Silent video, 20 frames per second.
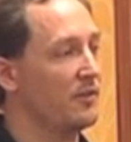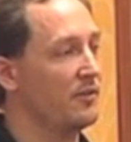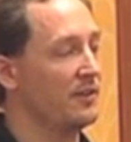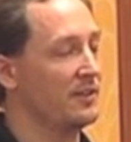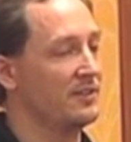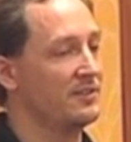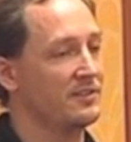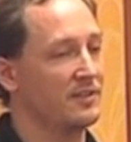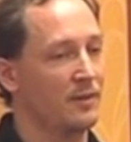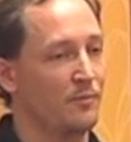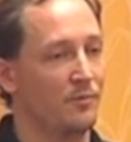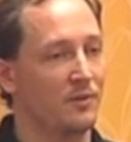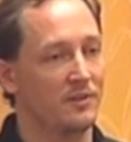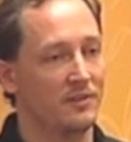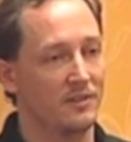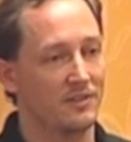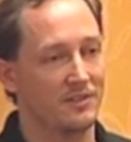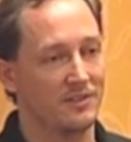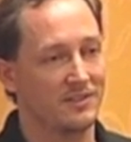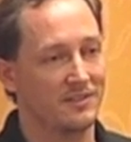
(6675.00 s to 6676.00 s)
there's
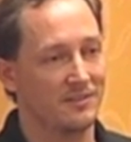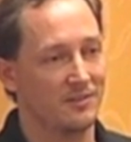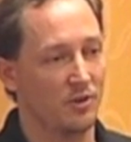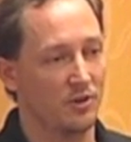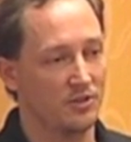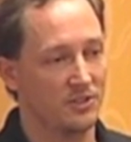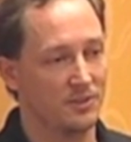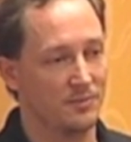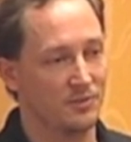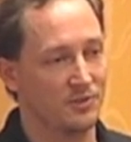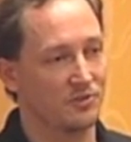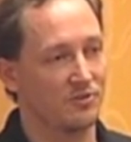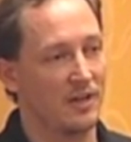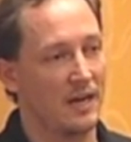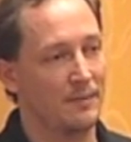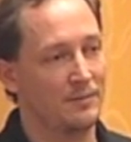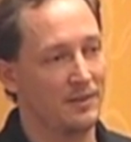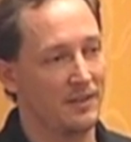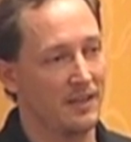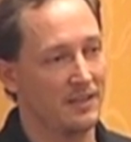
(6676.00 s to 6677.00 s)
someone that's
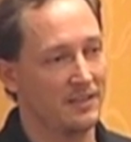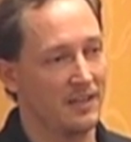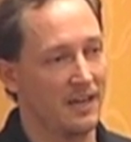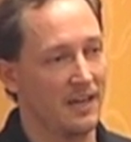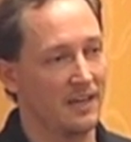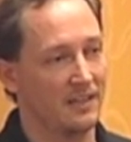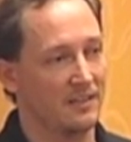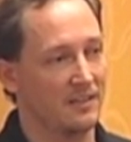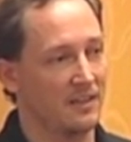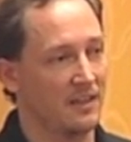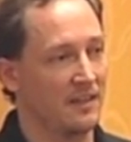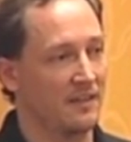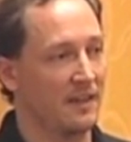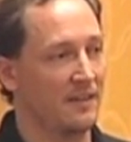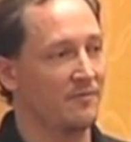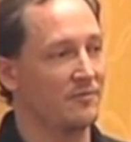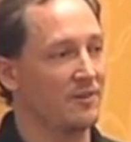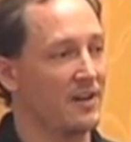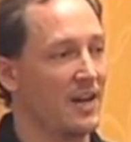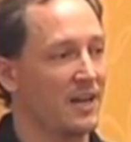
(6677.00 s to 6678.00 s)
subscribed to that tag that can
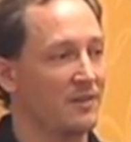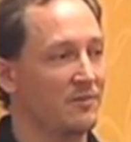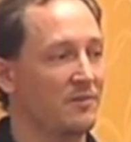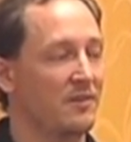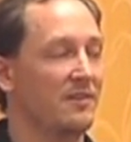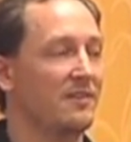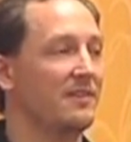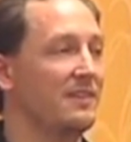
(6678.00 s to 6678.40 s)
then react with,